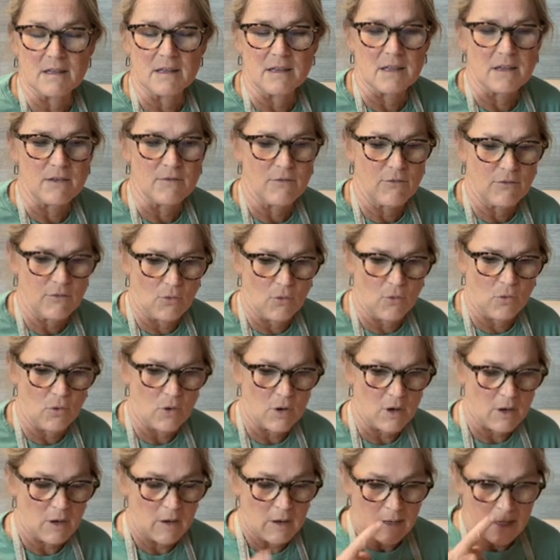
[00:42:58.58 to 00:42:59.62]
the
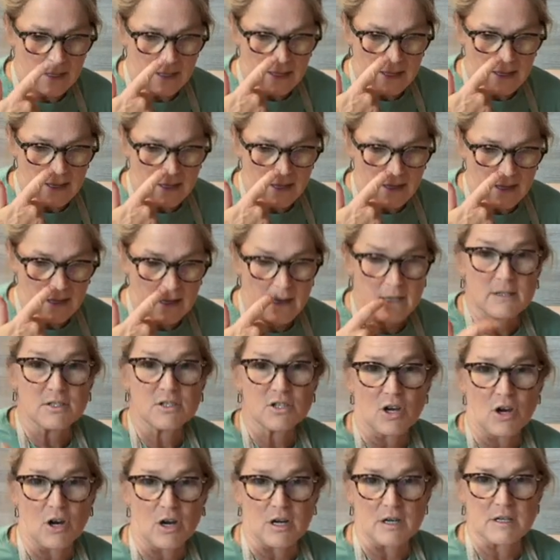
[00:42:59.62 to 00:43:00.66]
4
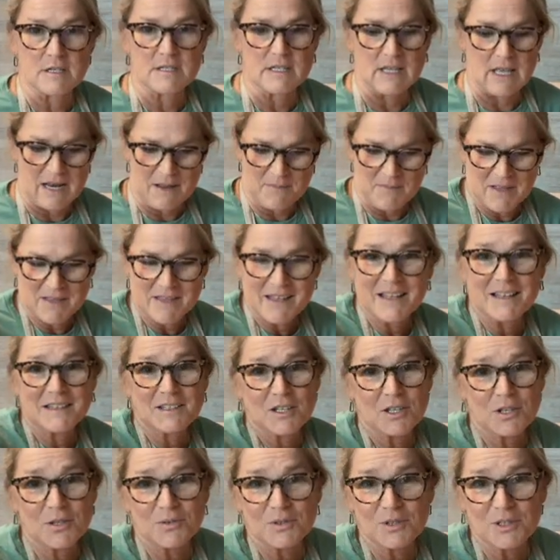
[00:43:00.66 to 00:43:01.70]
tarts, and I made that
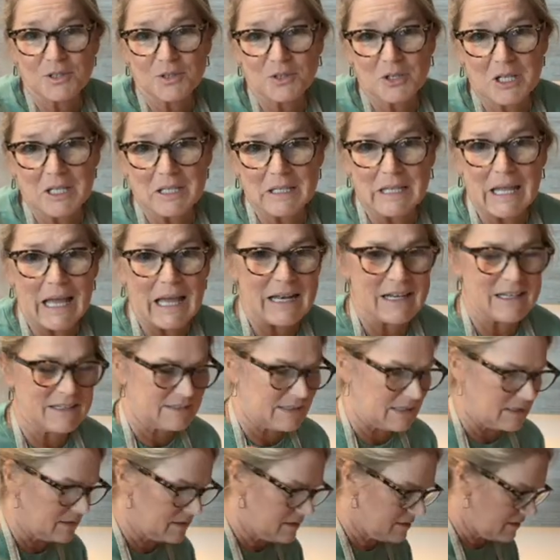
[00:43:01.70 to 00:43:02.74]
cute little galette because I had a little